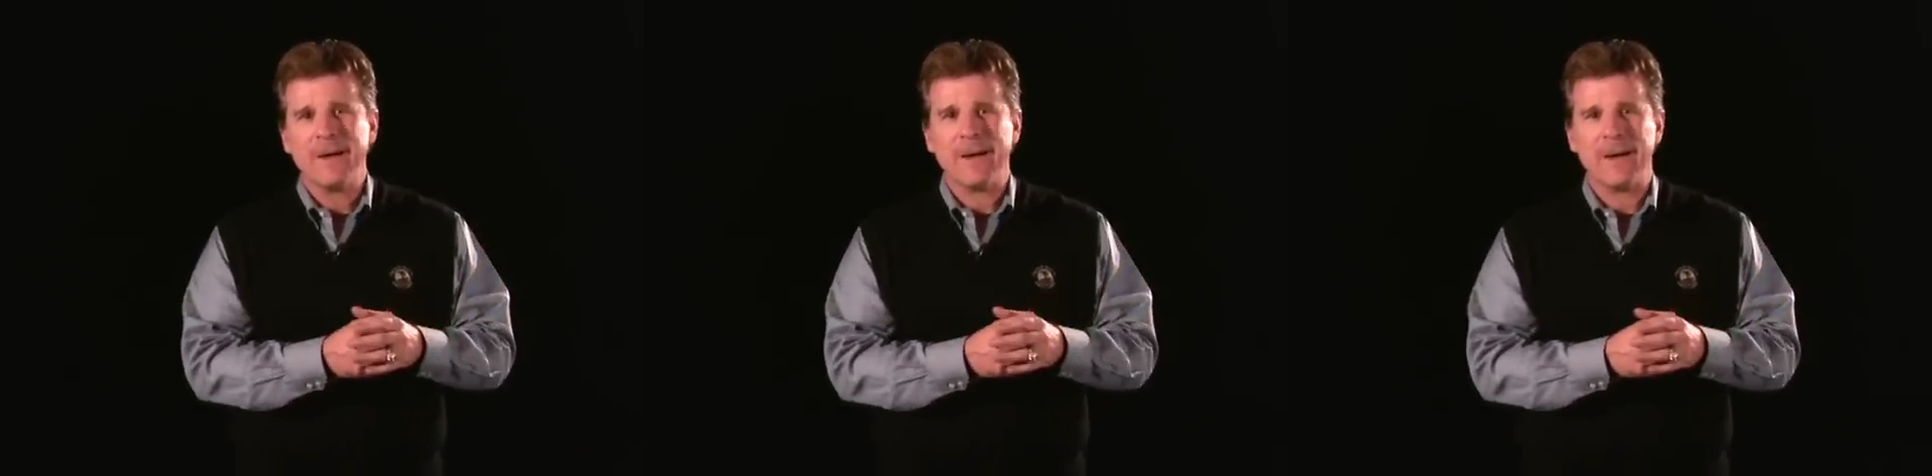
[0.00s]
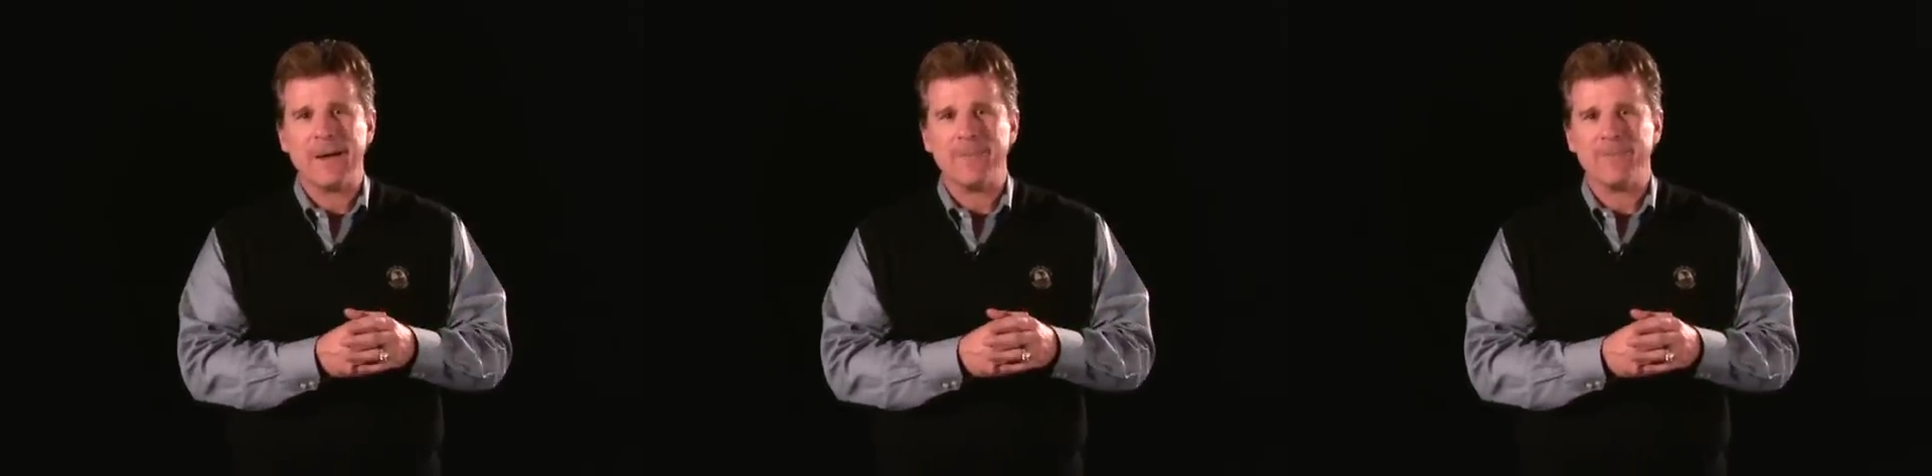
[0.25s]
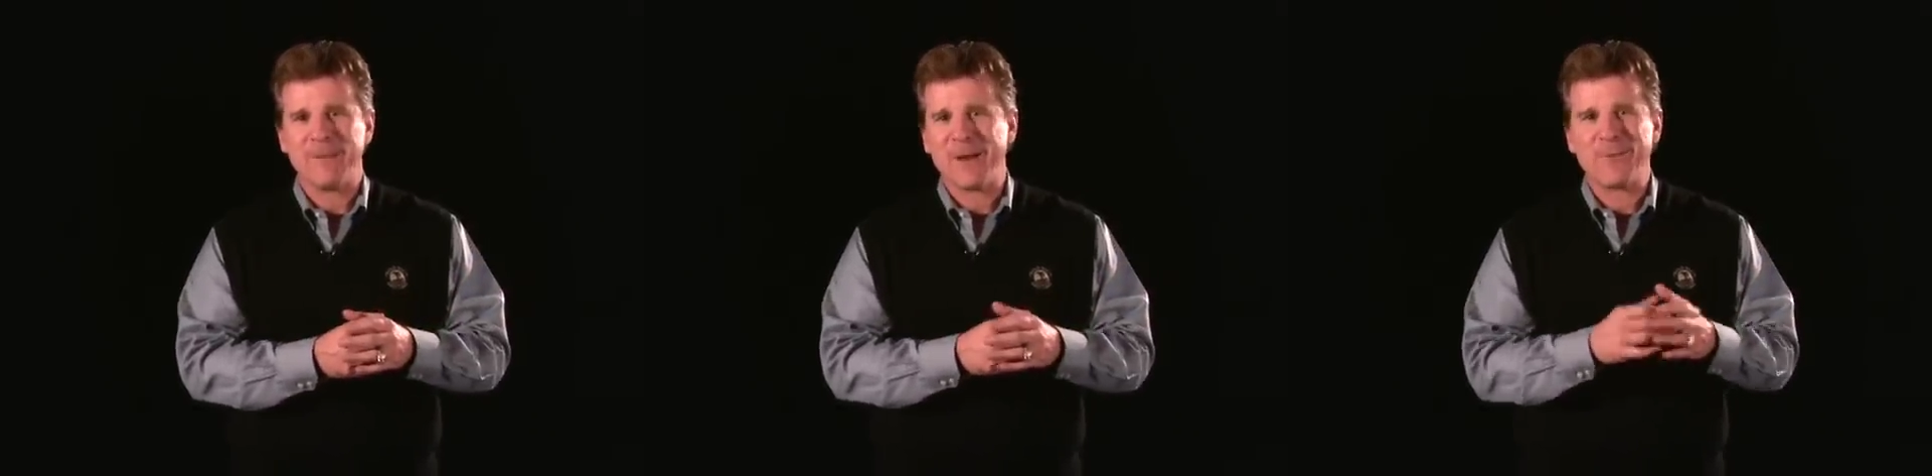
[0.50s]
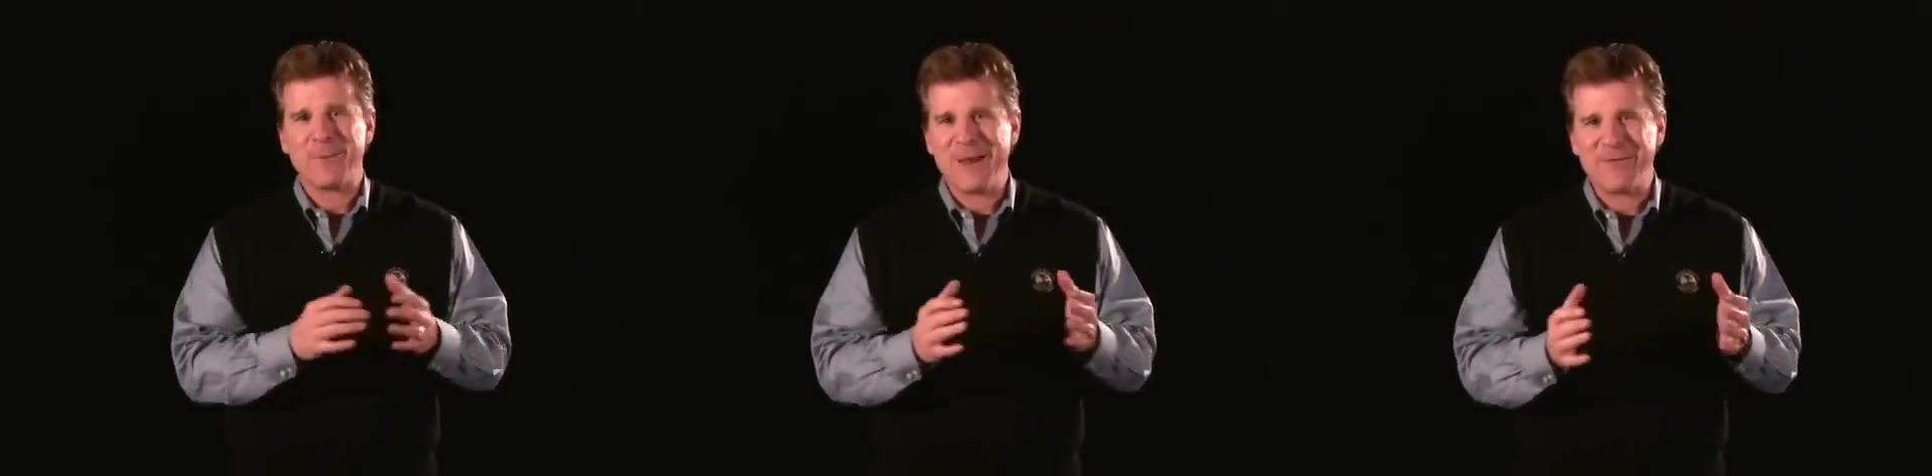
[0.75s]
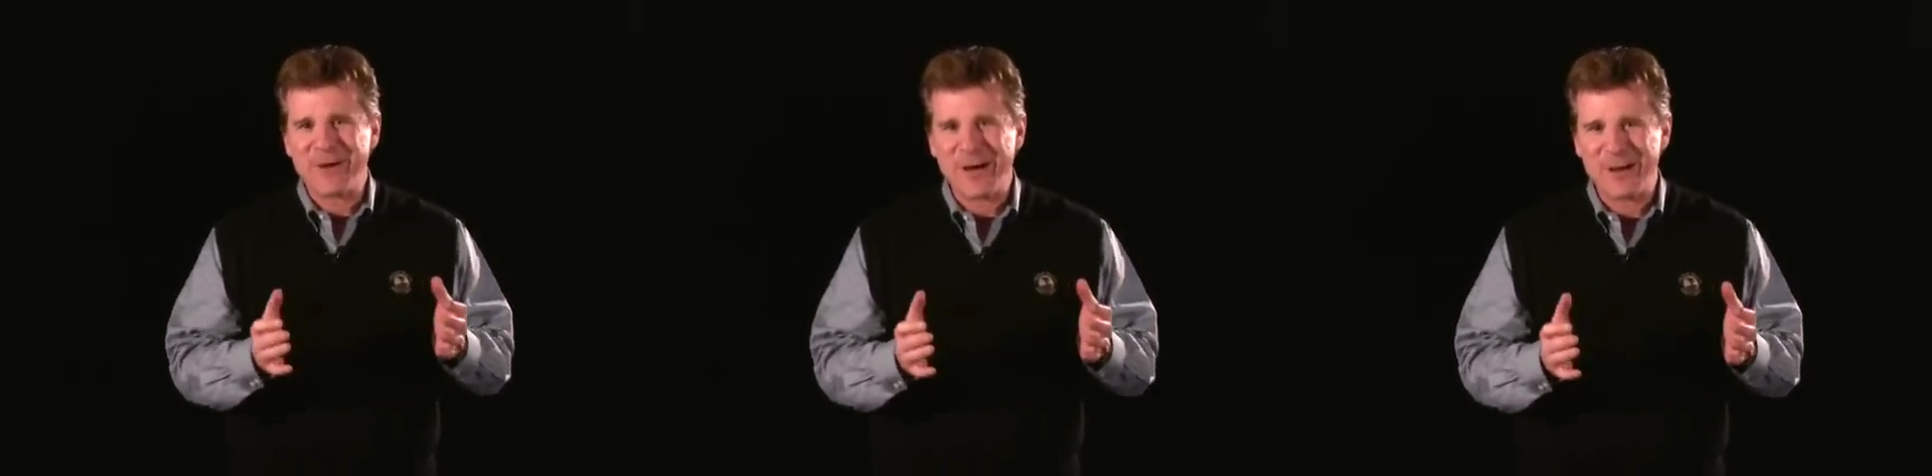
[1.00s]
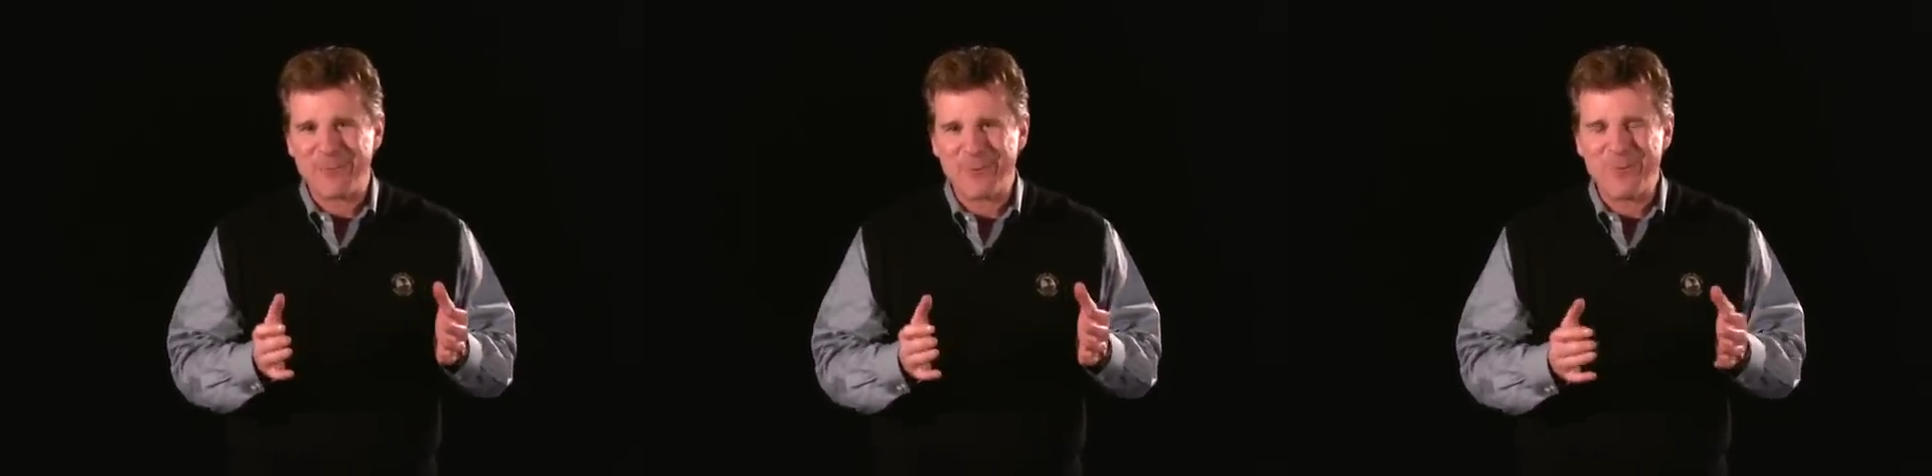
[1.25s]
um, not that we have a
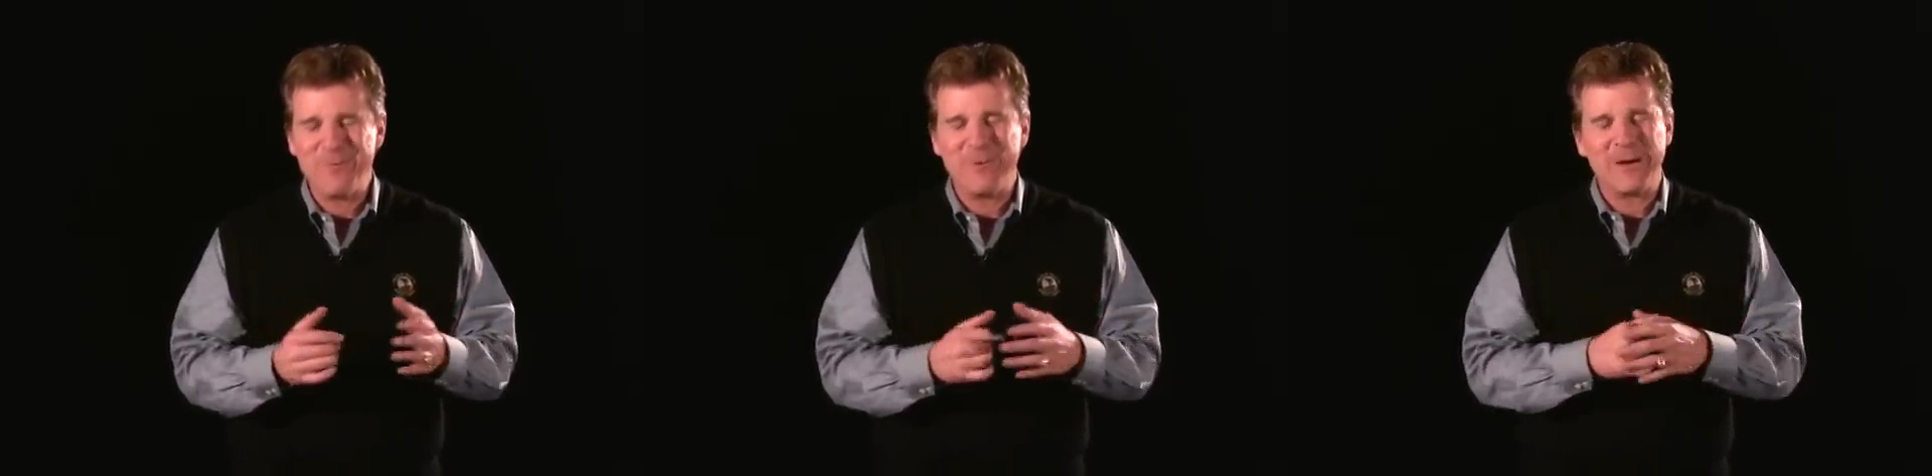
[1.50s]
cutting room,